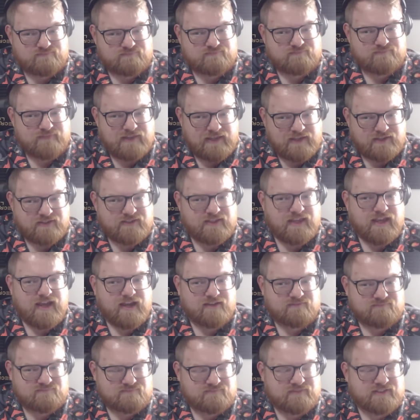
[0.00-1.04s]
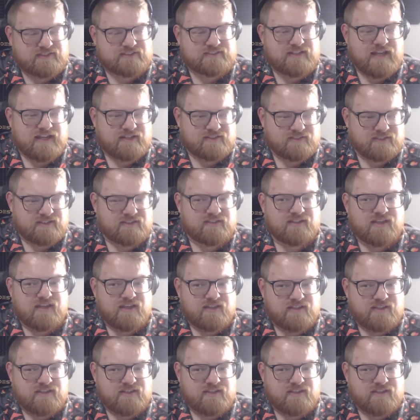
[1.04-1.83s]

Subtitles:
So that's kind of why I was asking. So.